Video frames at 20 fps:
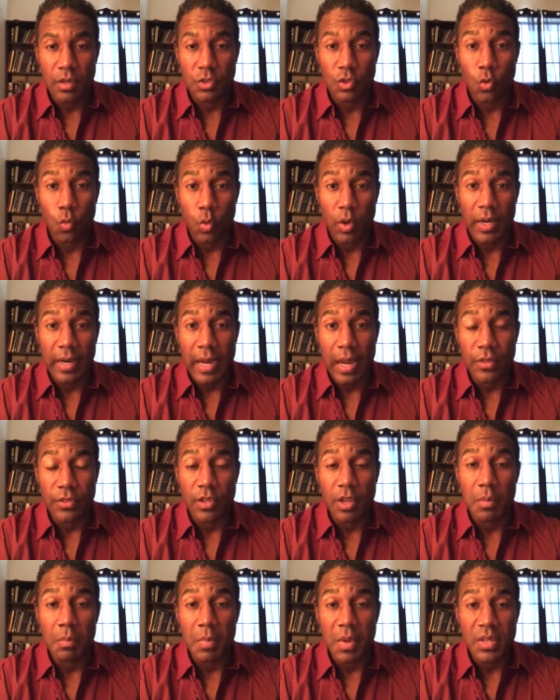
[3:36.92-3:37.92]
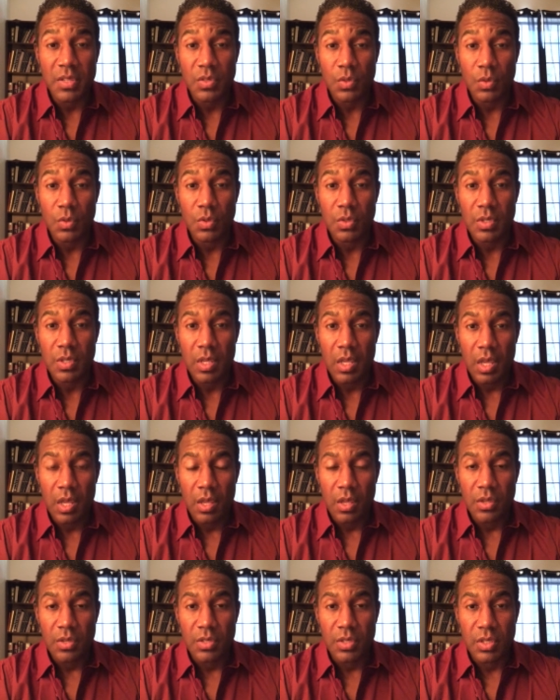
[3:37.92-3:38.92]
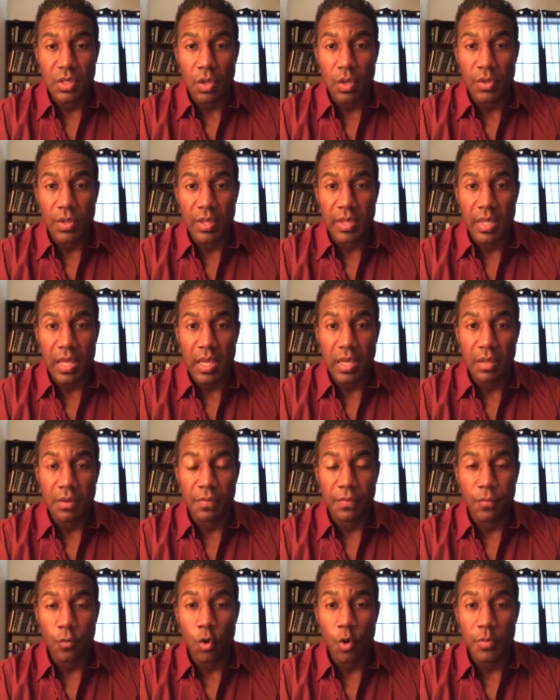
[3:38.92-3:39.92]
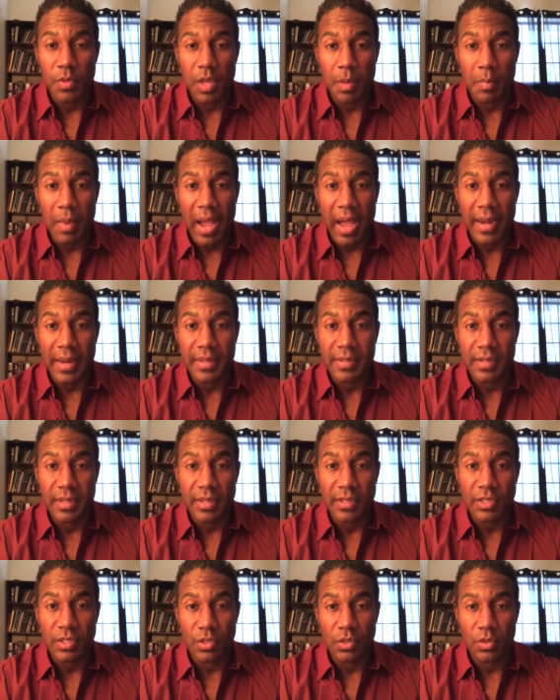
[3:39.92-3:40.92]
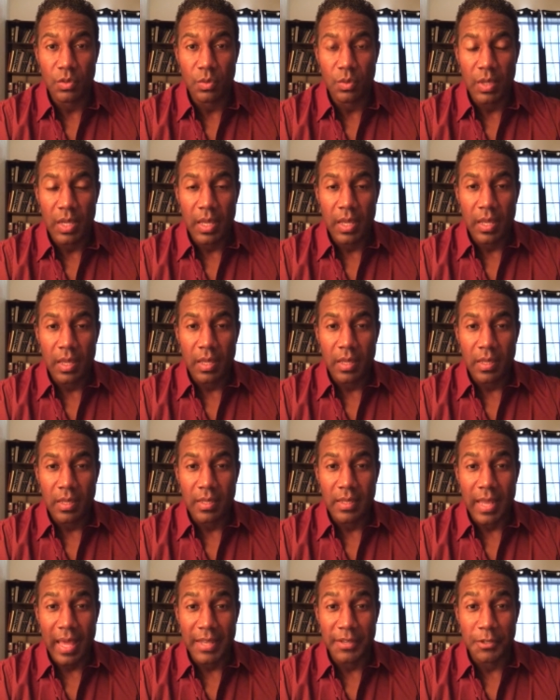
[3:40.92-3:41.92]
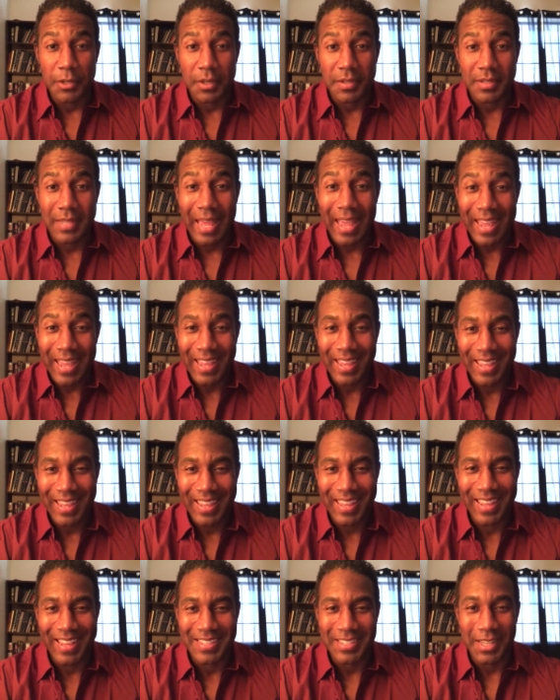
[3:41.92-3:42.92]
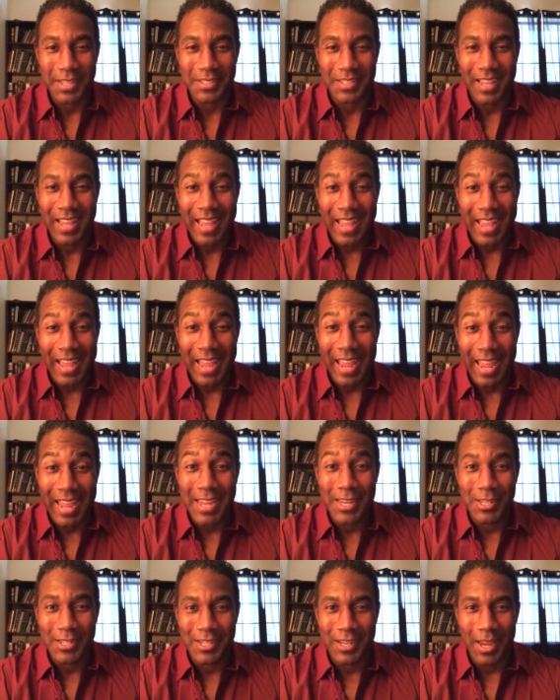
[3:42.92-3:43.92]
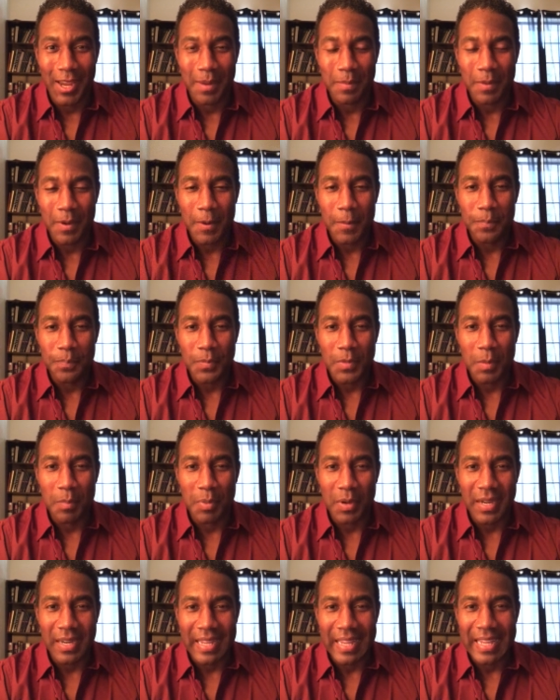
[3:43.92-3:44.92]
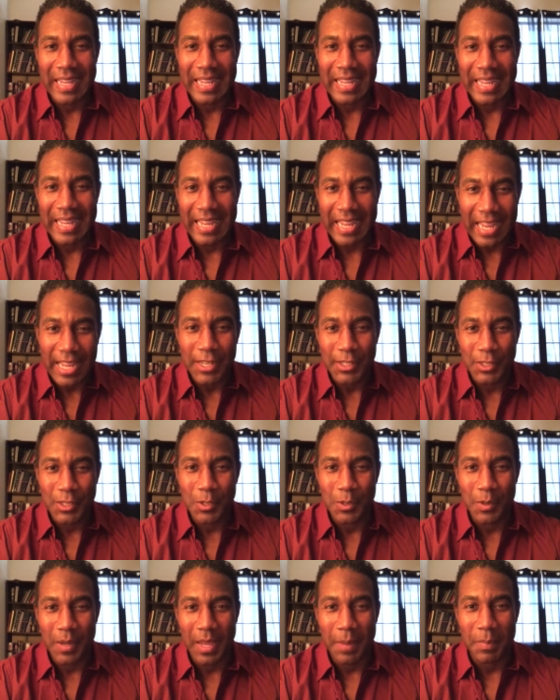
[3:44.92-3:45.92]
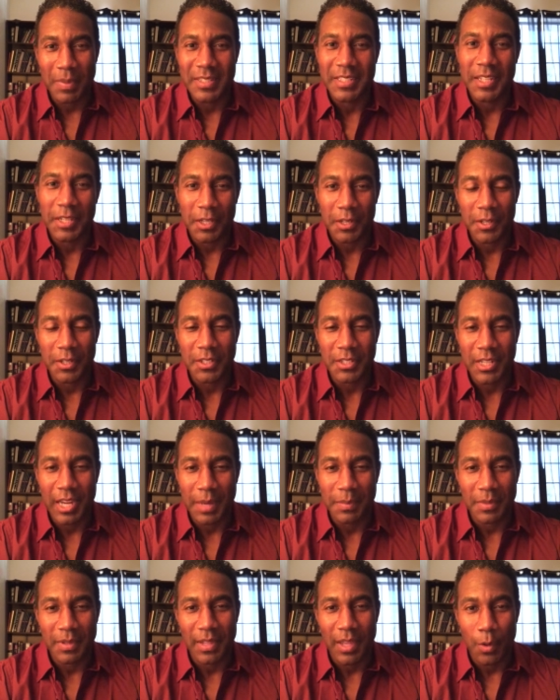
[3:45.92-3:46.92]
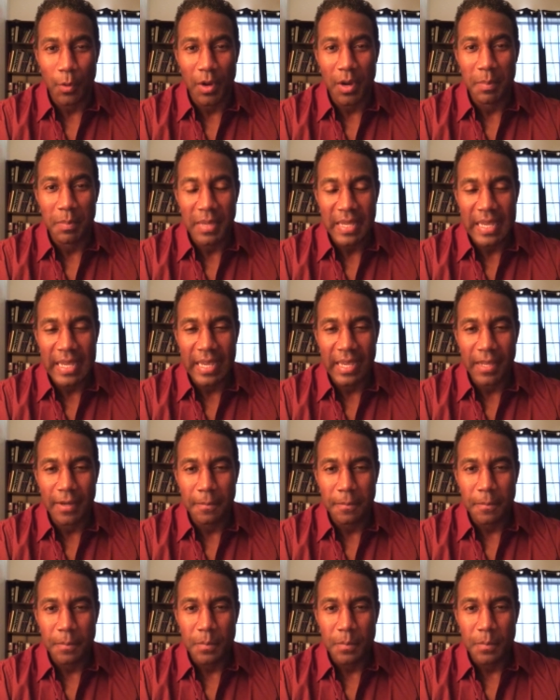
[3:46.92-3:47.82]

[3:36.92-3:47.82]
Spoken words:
to work out their muscles so that they can form their bodies into not just, as I said, a shape, but into a particular shape that they want to be in.